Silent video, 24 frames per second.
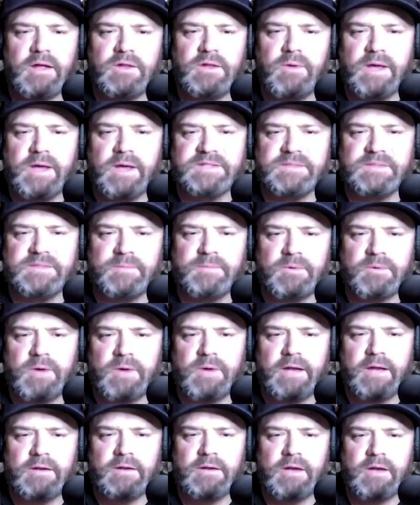You asked him to
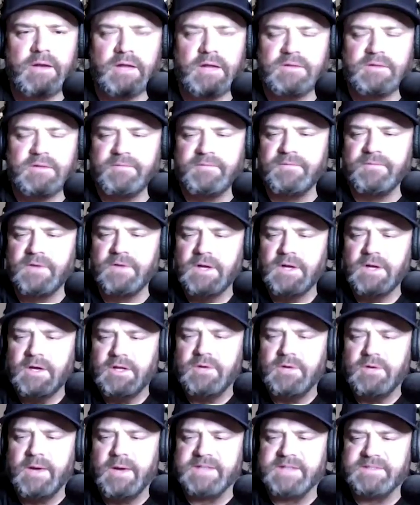write
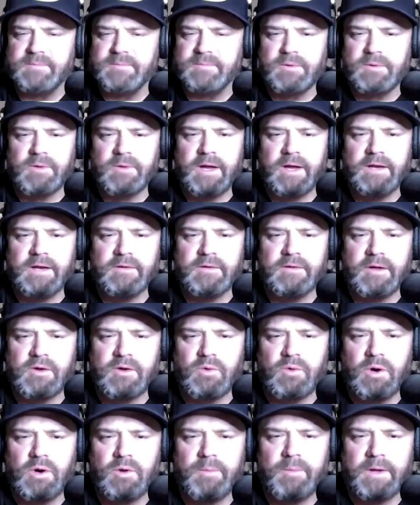asked him to write a
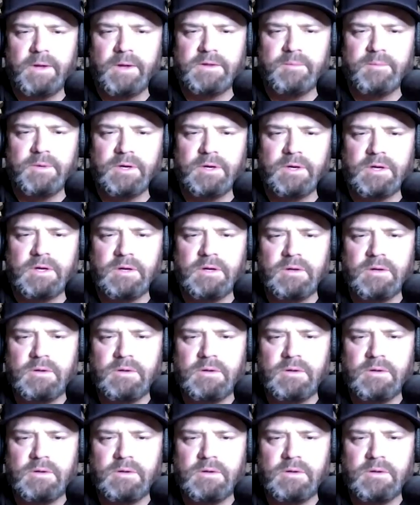quote about the book?